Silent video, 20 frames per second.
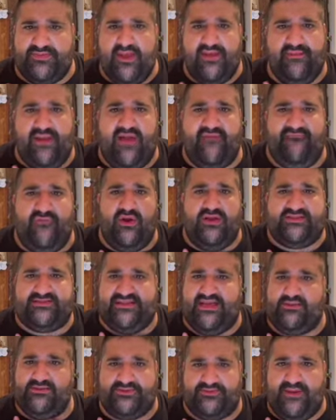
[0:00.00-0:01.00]
my voice
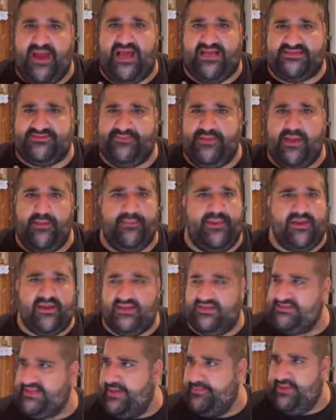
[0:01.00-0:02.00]
sounds raspy
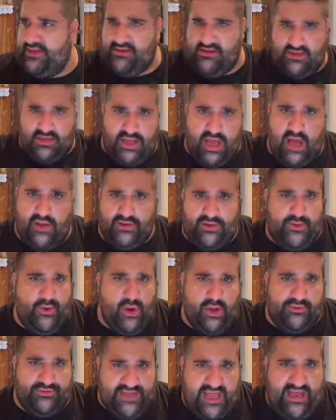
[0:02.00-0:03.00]
because I've been yelling
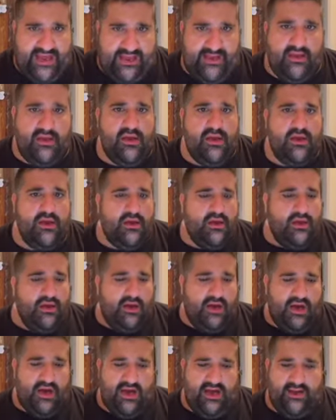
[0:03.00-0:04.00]
all day
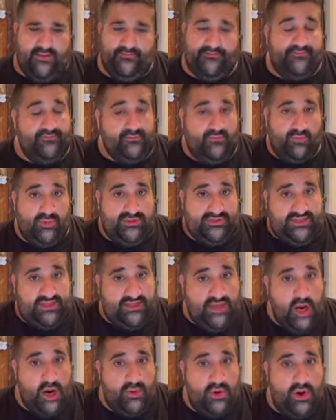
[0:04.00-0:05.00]
with the
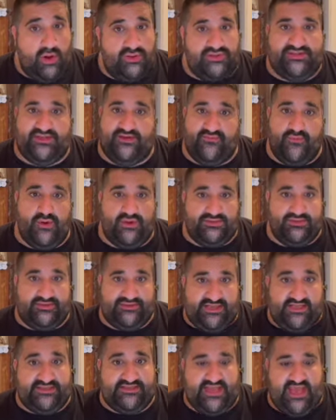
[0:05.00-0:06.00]
Euros and, of course, with
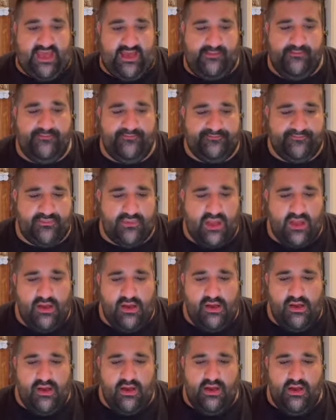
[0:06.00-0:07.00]
this game.
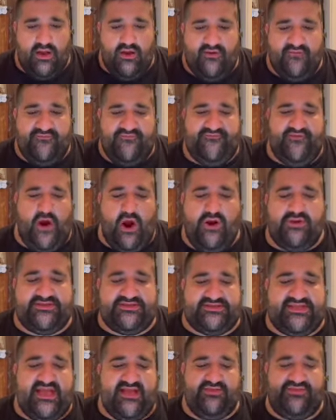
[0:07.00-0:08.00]

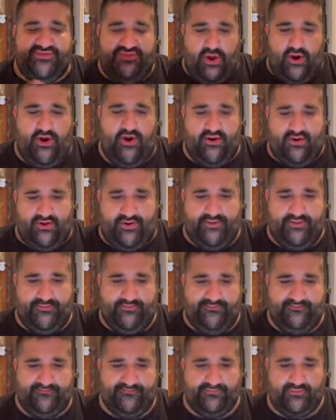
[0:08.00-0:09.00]
First and third,
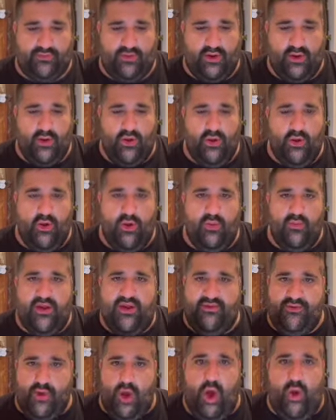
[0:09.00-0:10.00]

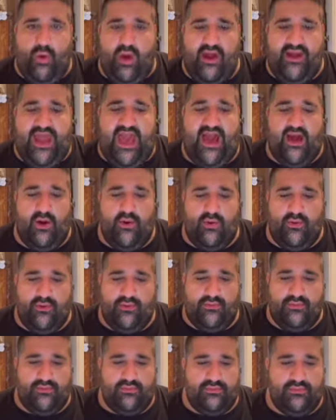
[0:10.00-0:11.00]
with no one out,
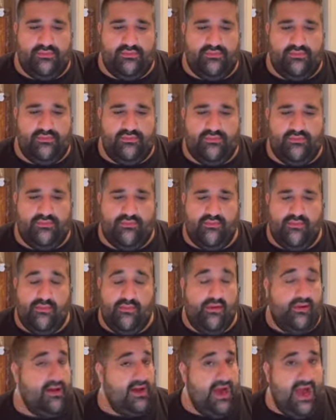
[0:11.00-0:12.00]

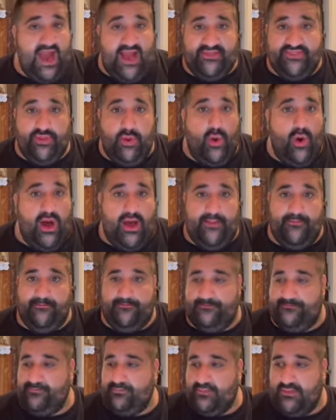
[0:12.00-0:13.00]
I thought
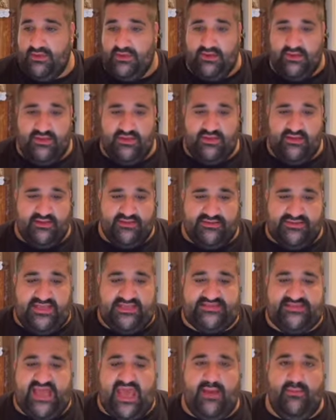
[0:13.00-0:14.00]

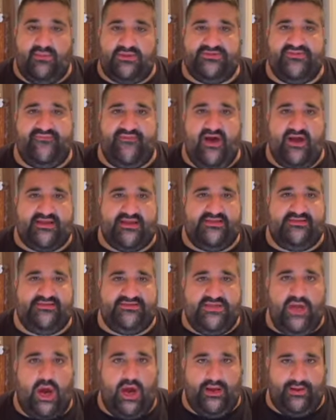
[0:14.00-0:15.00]
this game was fucking
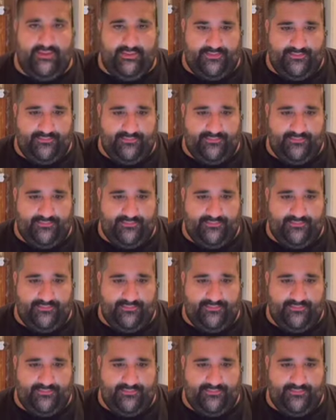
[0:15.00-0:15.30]
done.